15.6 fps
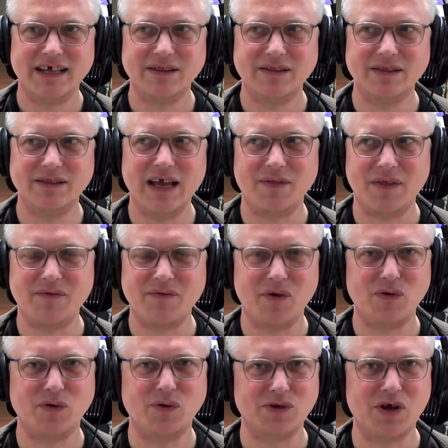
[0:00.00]
aren't cheerful,
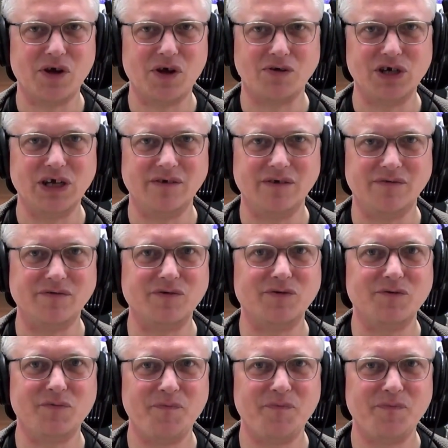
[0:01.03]
but the music
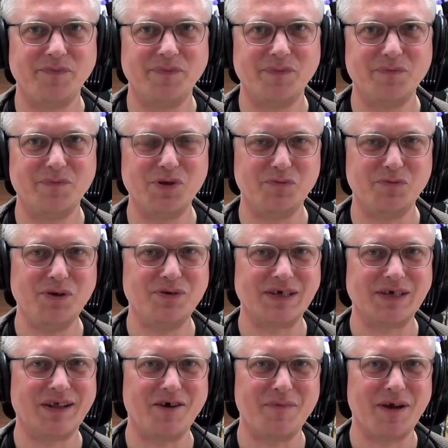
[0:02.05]
that I make behind it's
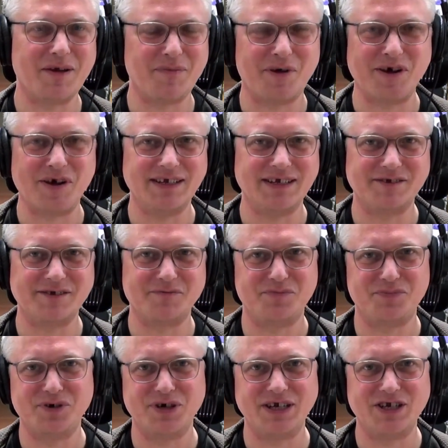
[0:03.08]
pretty chipper, I
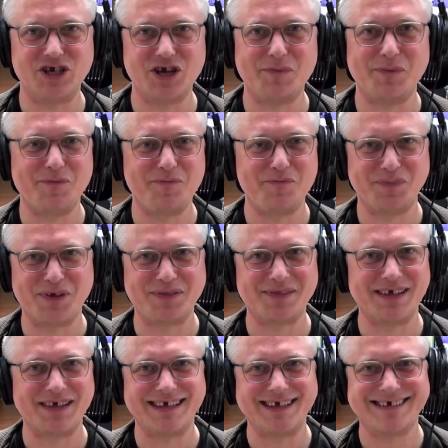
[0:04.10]
think.
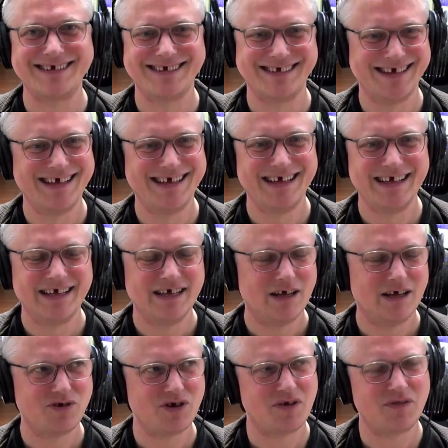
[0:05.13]
I'm trying to think. I think that's
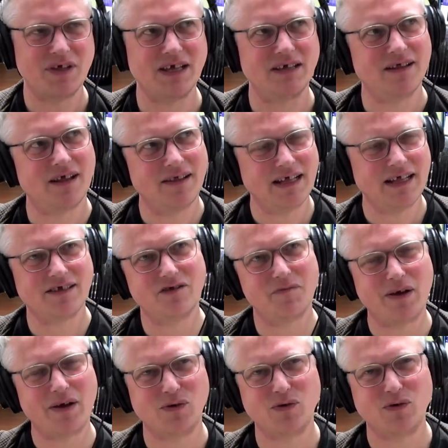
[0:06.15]
about caught up. Yeah, then
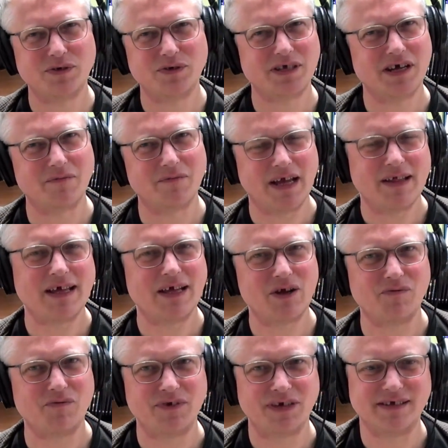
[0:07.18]
Confelicity, who we mentioned
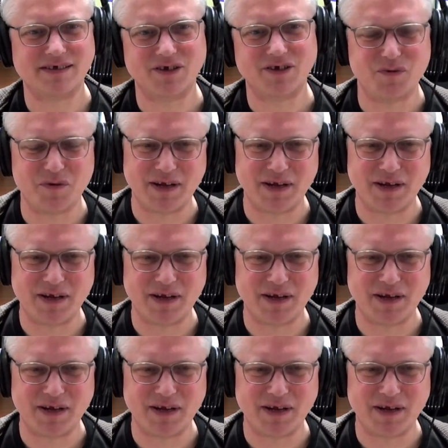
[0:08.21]
a minute ago.